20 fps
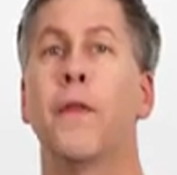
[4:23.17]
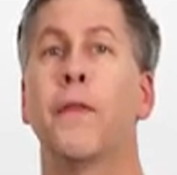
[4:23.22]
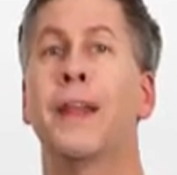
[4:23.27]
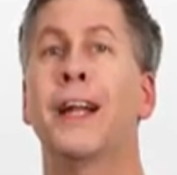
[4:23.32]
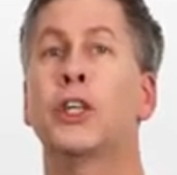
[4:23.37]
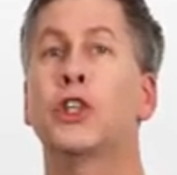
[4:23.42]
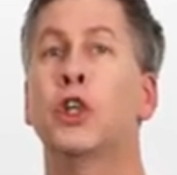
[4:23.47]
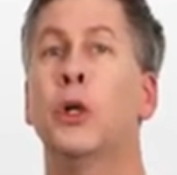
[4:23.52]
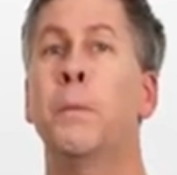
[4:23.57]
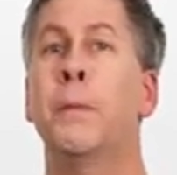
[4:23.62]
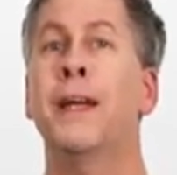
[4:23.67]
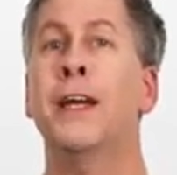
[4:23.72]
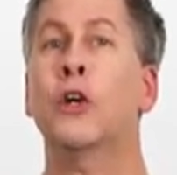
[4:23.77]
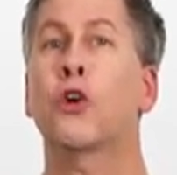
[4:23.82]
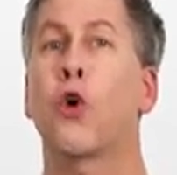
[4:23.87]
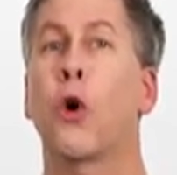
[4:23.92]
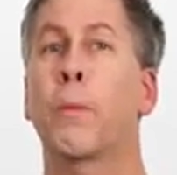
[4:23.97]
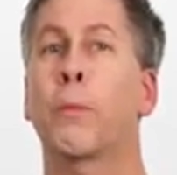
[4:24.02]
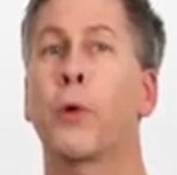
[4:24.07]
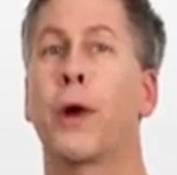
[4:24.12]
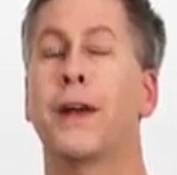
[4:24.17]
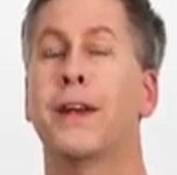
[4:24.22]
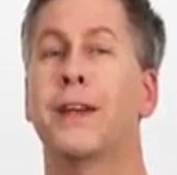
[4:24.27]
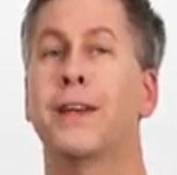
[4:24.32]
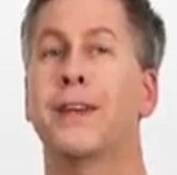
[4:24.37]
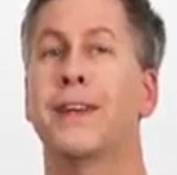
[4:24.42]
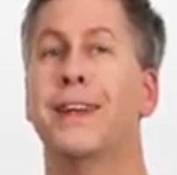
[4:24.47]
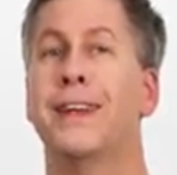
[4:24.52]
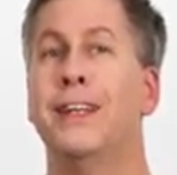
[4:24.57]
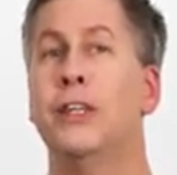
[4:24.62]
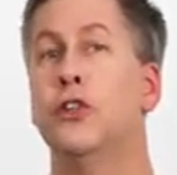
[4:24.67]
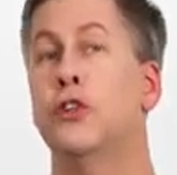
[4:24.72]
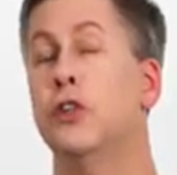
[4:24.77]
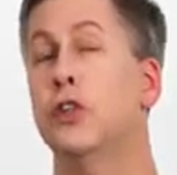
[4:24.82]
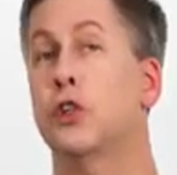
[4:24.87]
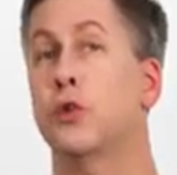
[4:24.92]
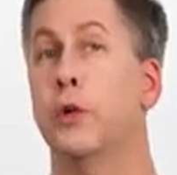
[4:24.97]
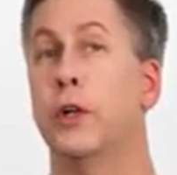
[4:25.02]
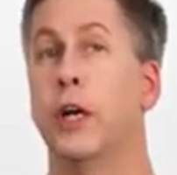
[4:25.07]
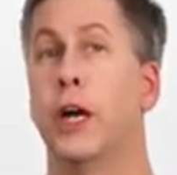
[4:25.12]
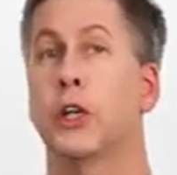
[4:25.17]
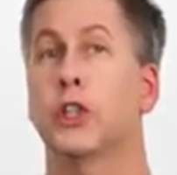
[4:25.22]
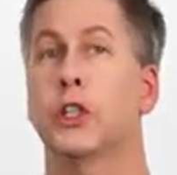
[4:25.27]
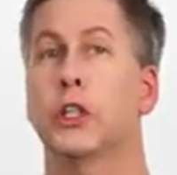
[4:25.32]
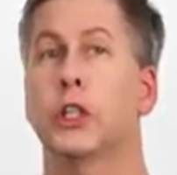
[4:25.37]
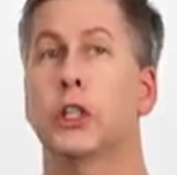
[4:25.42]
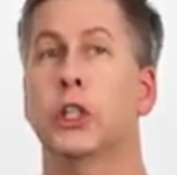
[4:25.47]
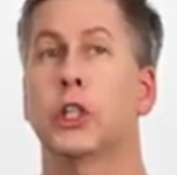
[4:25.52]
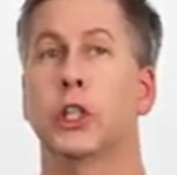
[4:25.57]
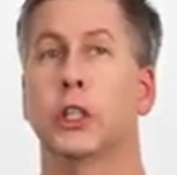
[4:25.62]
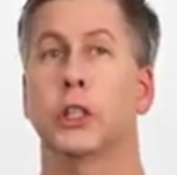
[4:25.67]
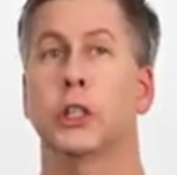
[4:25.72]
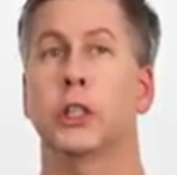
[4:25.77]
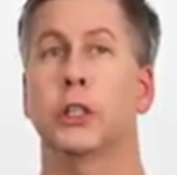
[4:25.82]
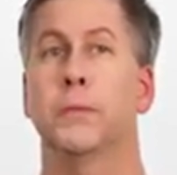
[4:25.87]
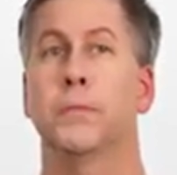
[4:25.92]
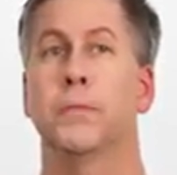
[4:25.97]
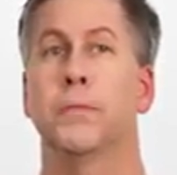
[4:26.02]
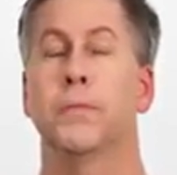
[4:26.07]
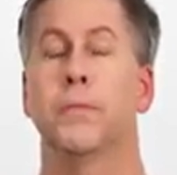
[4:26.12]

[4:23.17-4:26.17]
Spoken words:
that should be incorporated into triage decisions.